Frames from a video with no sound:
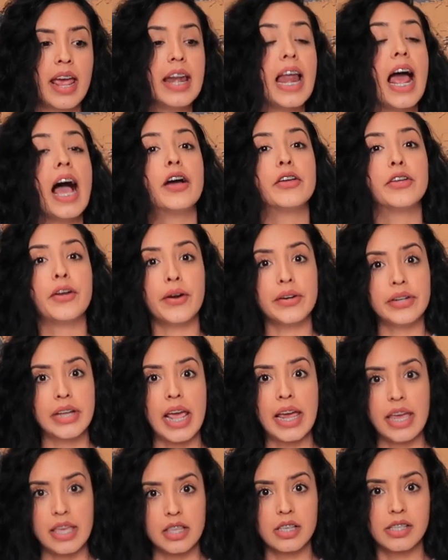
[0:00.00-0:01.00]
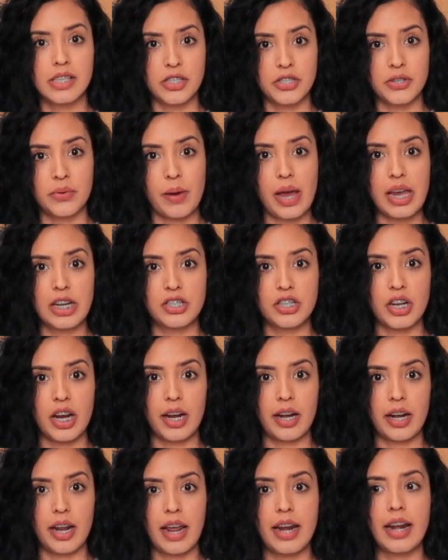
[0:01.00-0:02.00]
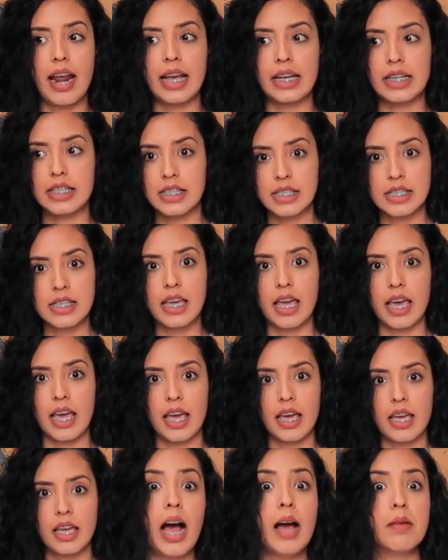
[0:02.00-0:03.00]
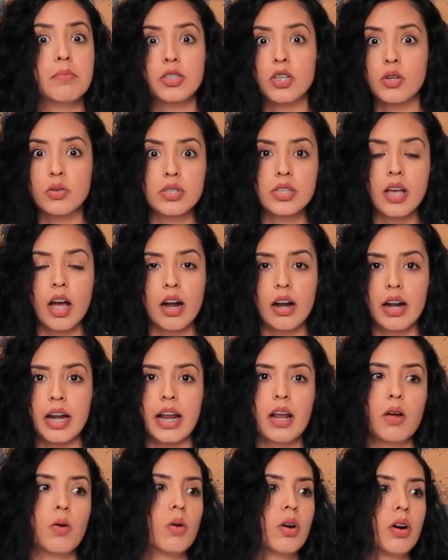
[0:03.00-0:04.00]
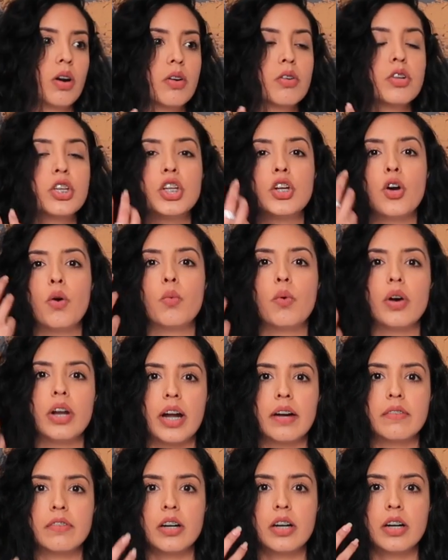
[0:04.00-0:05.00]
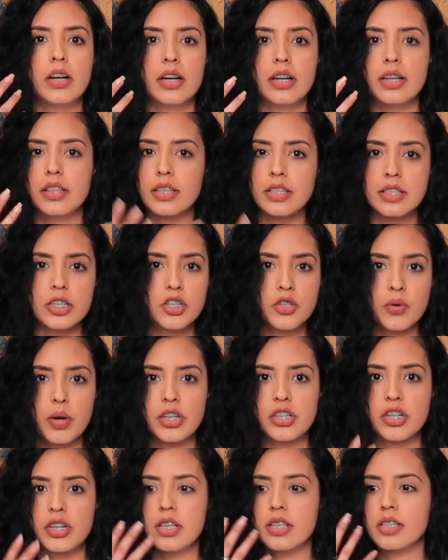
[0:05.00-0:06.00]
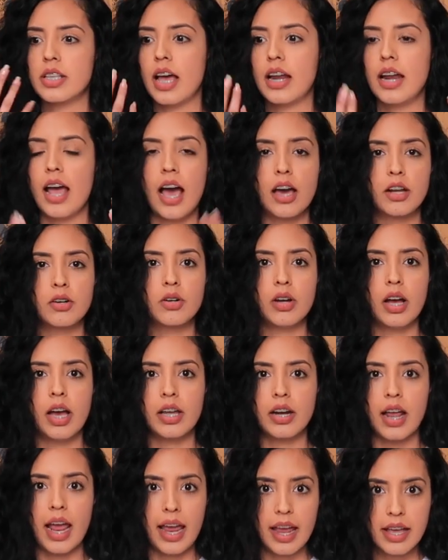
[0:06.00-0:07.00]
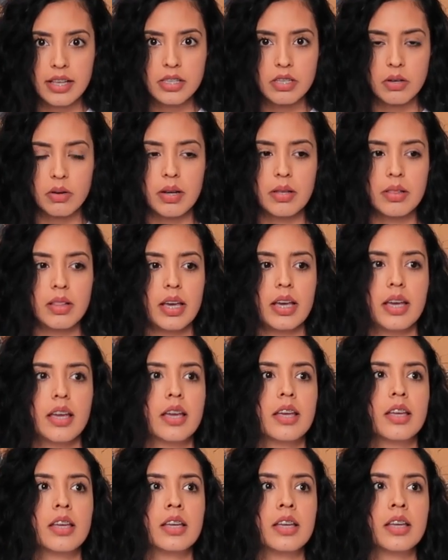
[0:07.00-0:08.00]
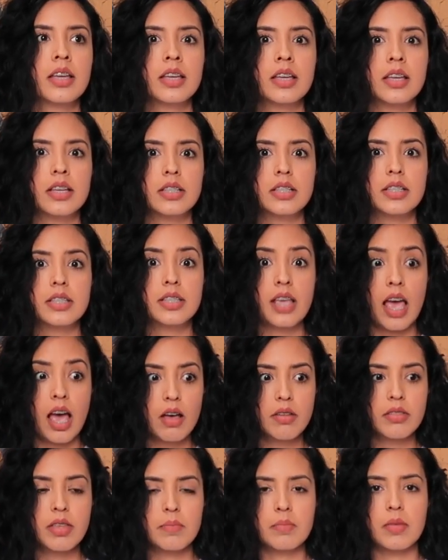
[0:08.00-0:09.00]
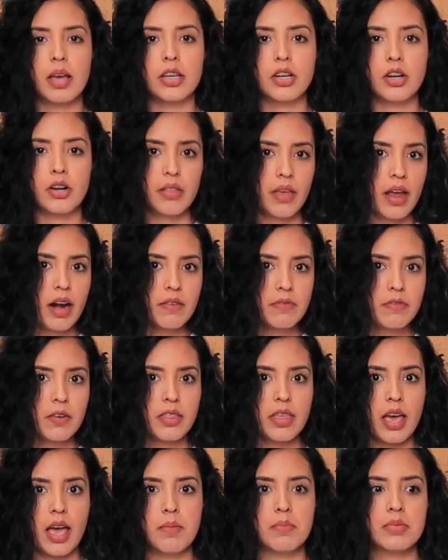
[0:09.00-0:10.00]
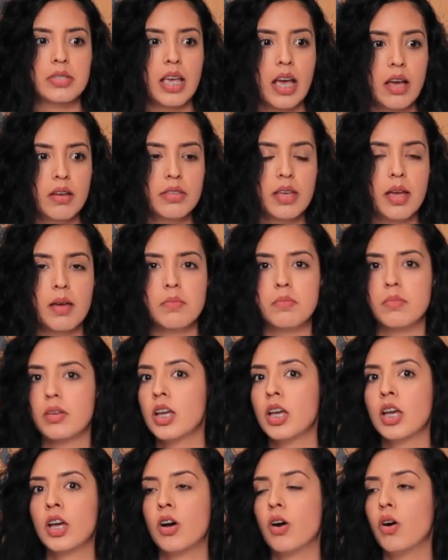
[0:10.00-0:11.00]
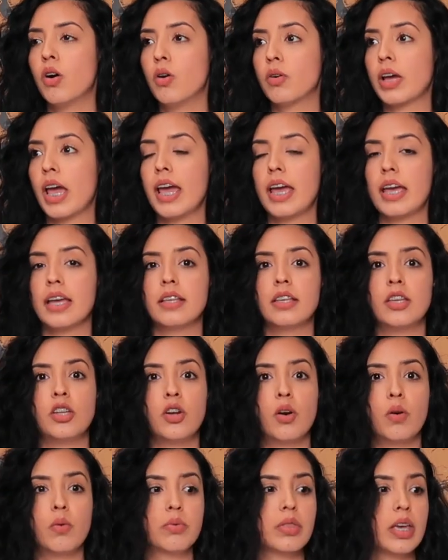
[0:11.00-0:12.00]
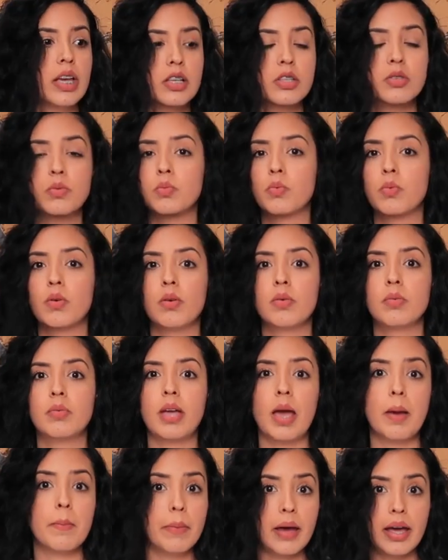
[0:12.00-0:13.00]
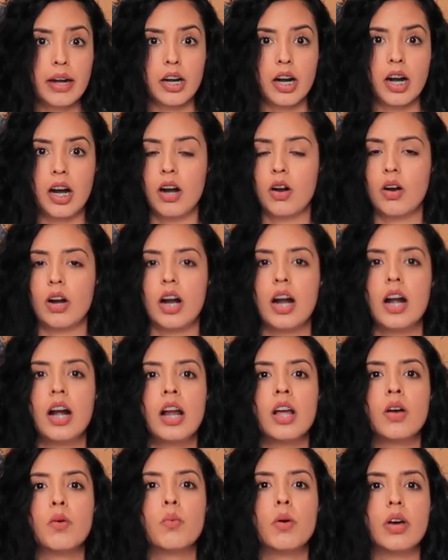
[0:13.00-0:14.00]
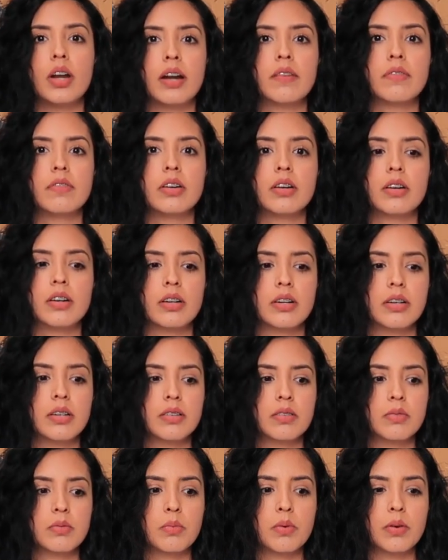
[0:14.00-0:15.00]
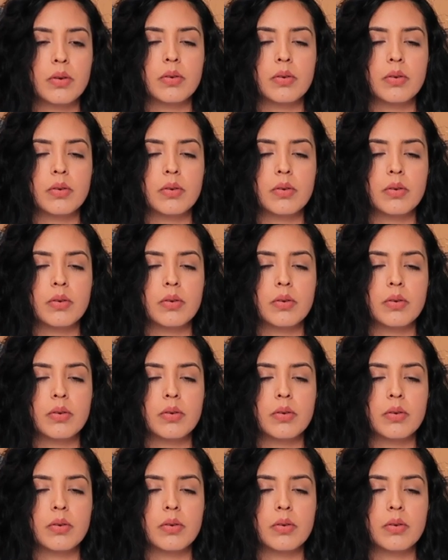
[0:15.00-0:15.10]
and how you're taking the situation and i can see it i'm so sorry or you know whatever the situation is on how to, how uh, to answer it like tell them that you're there for them tell them okay, you know, things will get better or whatever,